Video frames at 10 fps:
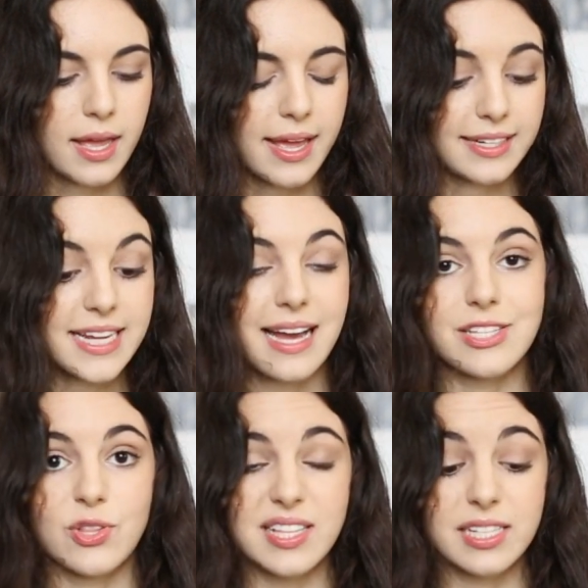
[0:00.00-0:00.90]
And yeah,
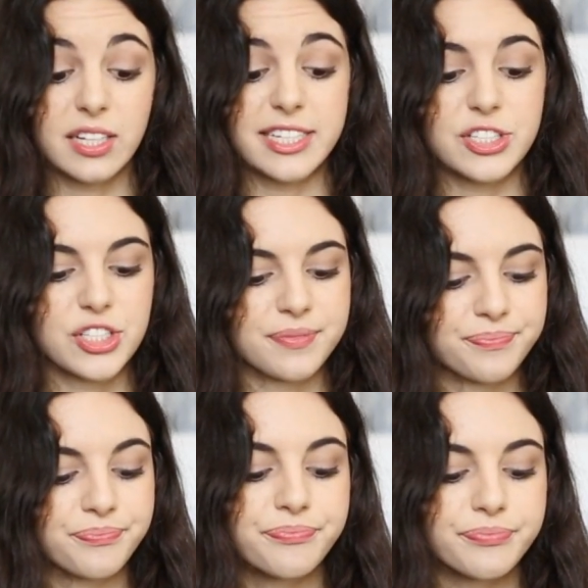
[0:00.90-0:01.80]
so that's Glitch.
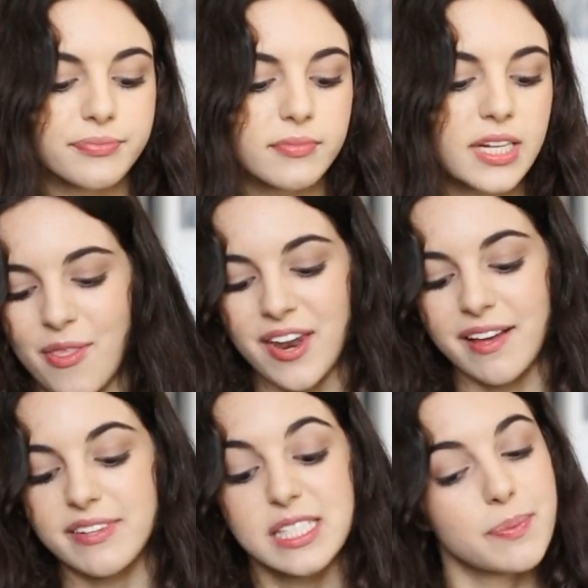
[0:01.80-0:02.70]
And then
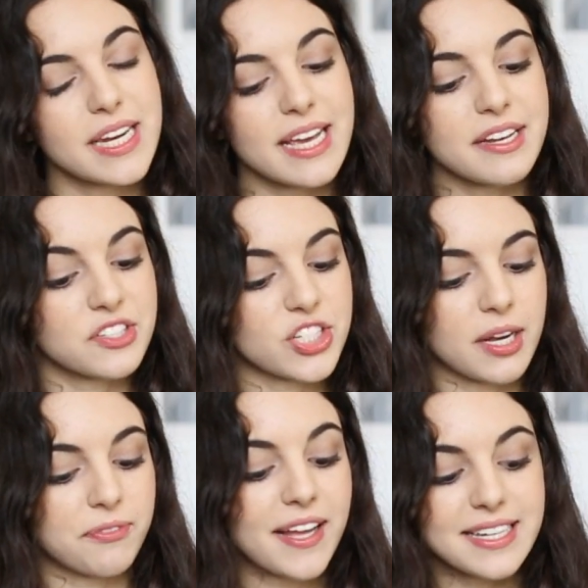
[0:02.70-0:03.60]
I have Expedia to
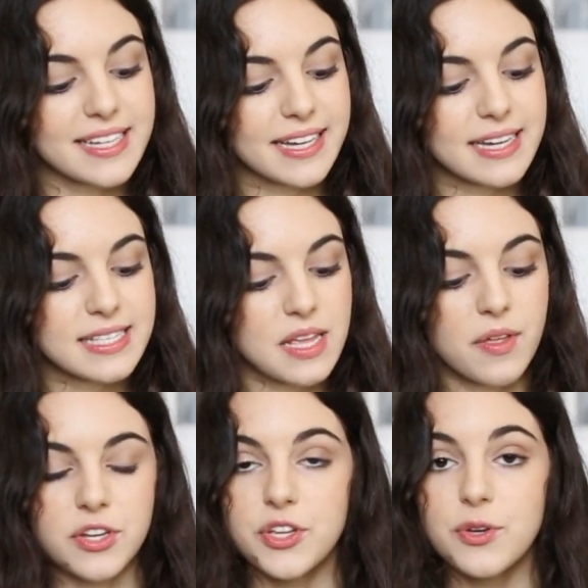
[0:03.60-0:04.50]
check flight tickets,
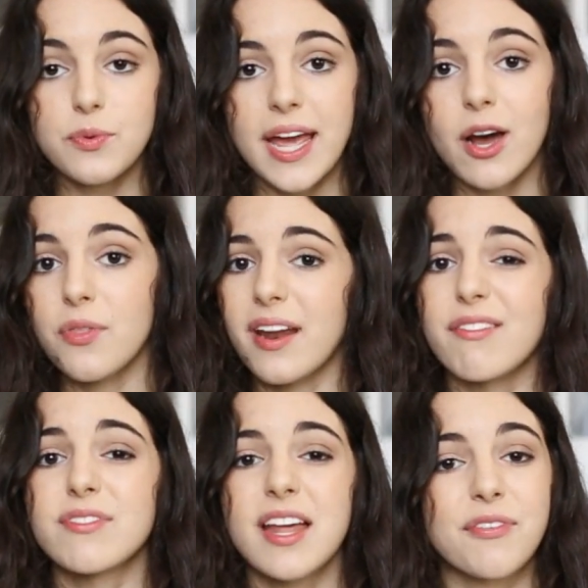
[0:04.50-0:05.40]
and then YouNow that
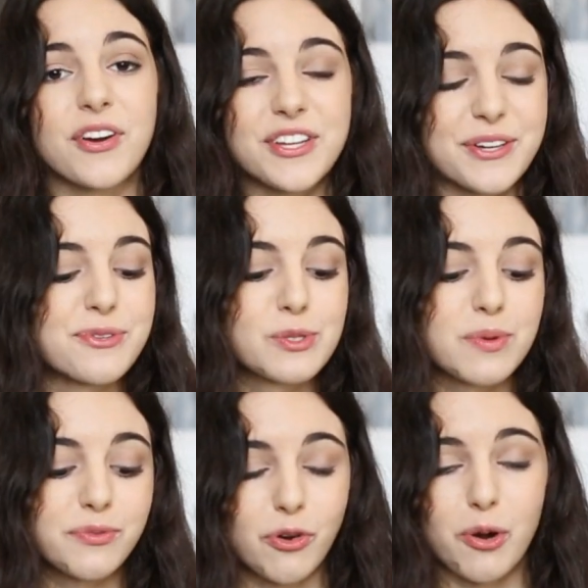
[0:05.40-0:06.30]
I've never used
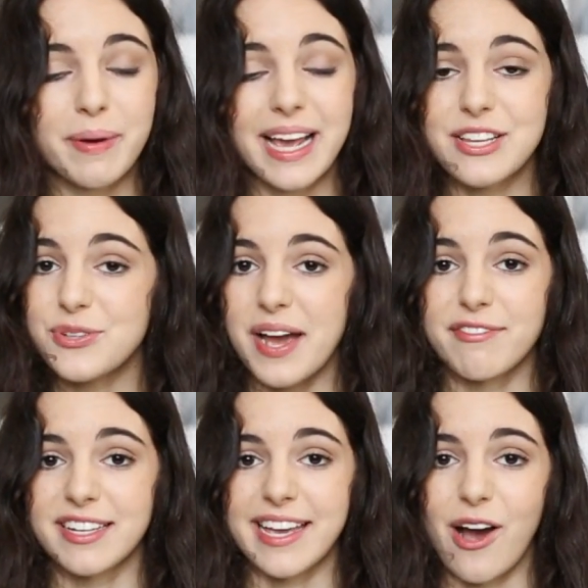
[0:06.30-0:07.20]
before, but I do
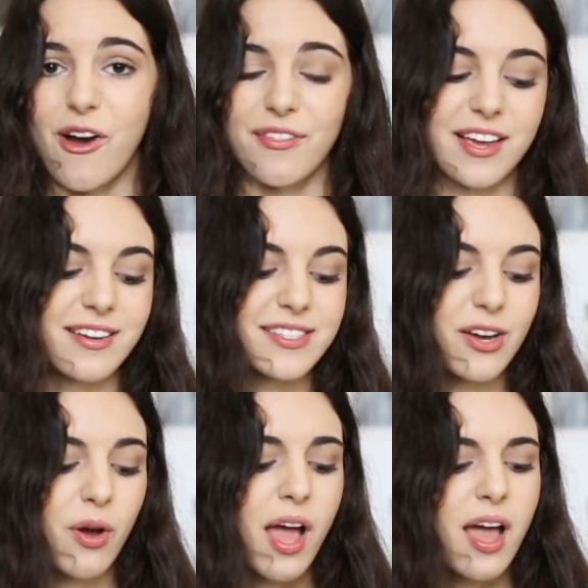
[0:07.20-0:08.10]
have an account on there.
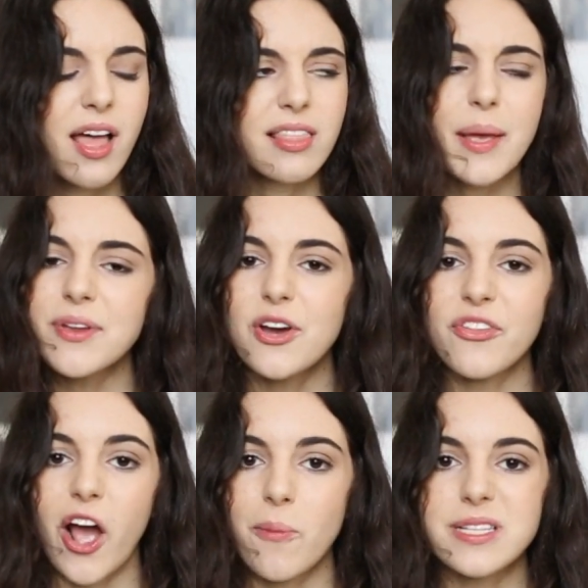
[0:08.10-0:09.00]
So let me know
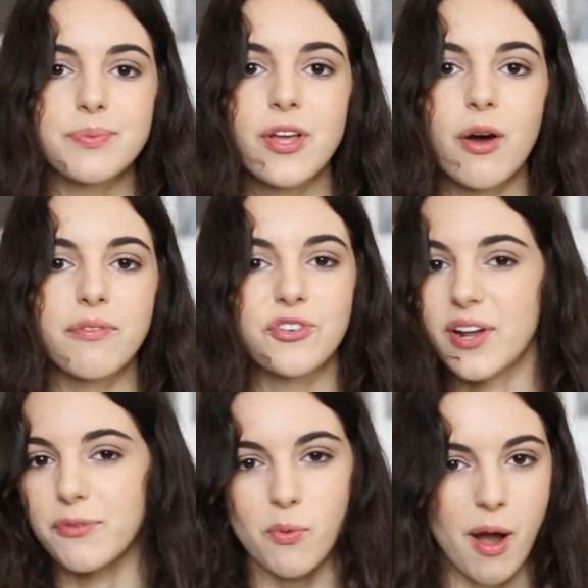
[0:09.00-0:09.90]
in the comments below if
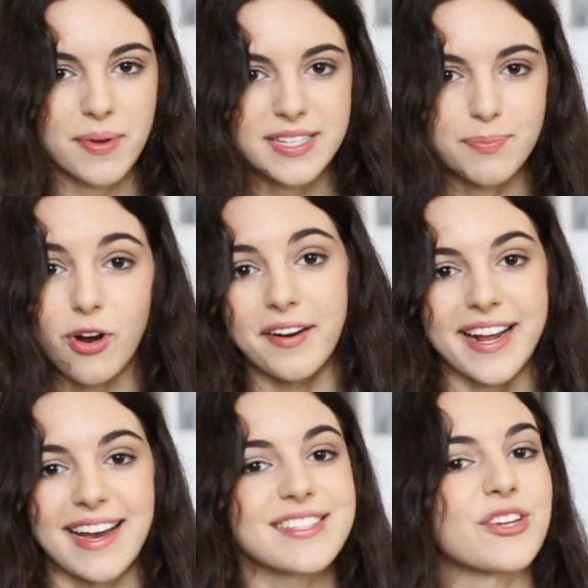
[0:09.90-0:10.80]
you'd ever want me to
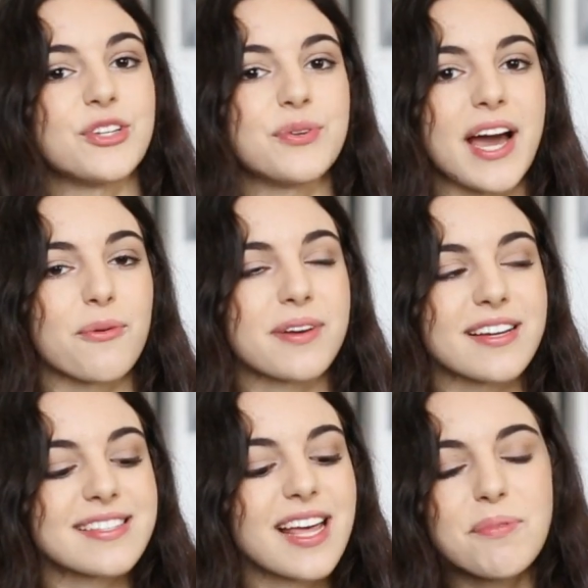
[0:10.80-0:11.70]
broadcast on YouNow,
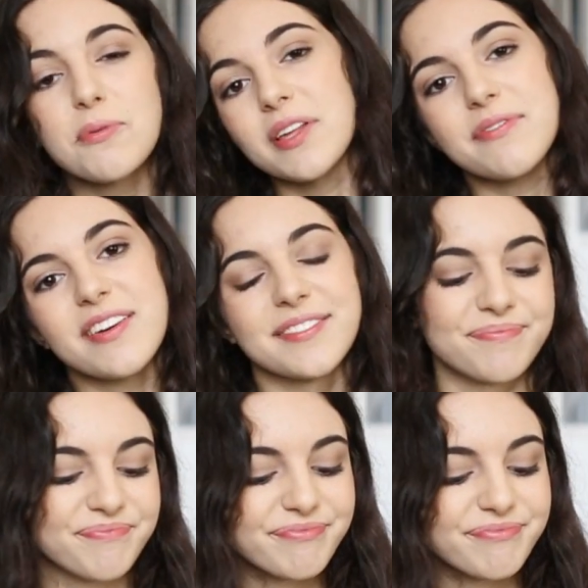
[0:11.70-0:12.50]
because that'd be really fun.